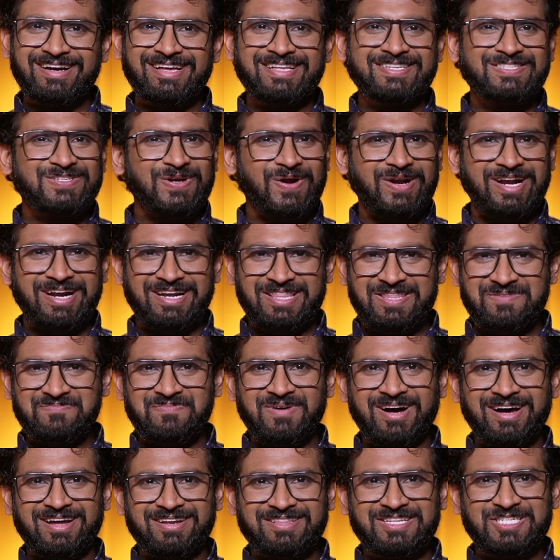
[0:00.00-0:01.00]
is not at the
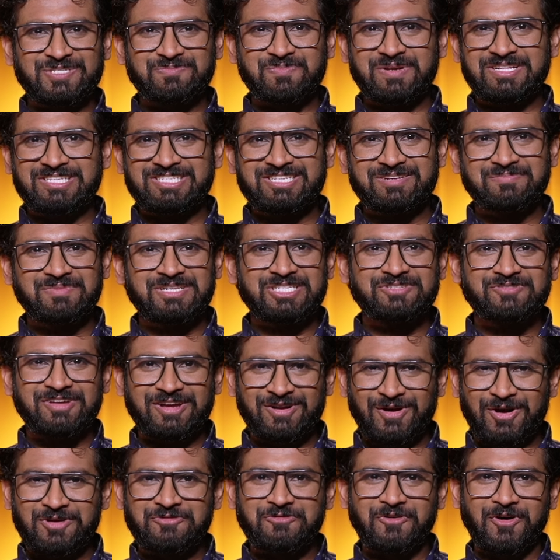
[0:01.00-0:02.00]
par. These principles we
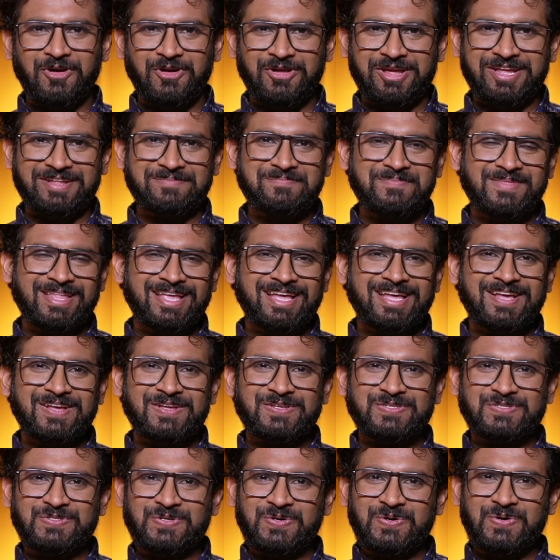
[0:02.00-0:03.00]
are not following.
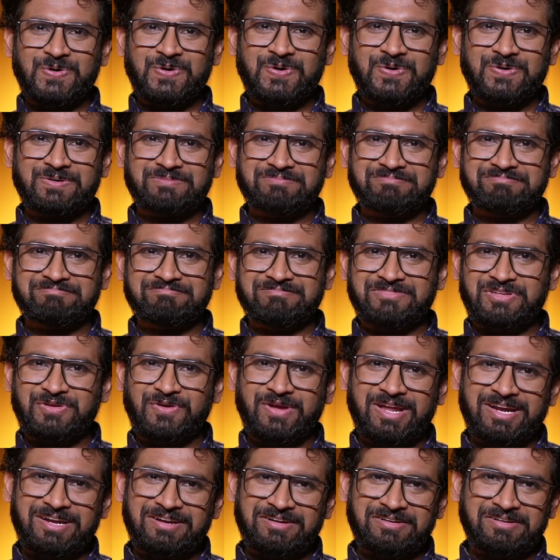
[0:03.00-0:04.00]
So you
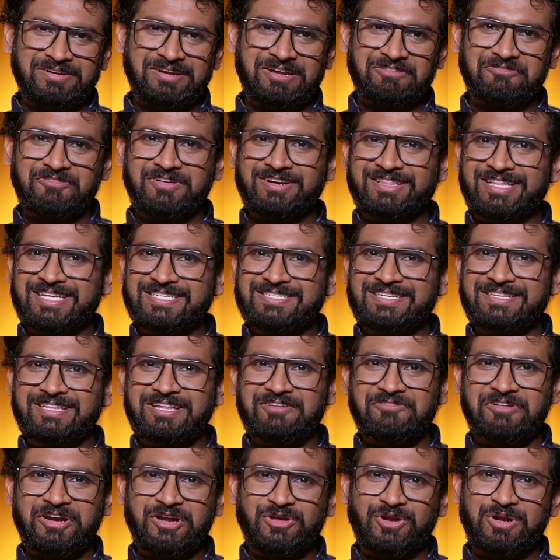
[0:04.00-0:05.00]
can refer this in the
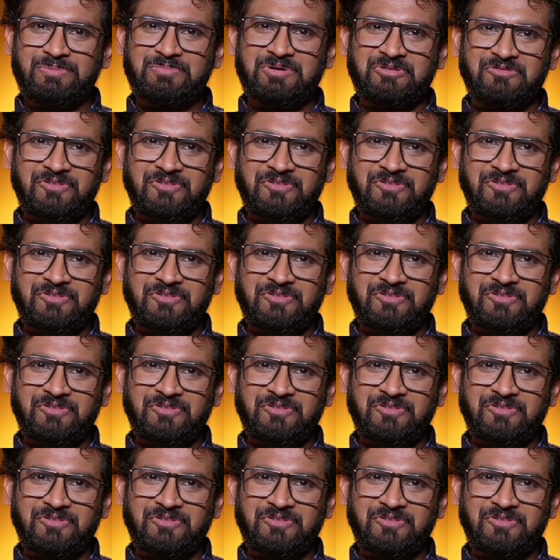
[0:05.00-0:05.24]
video number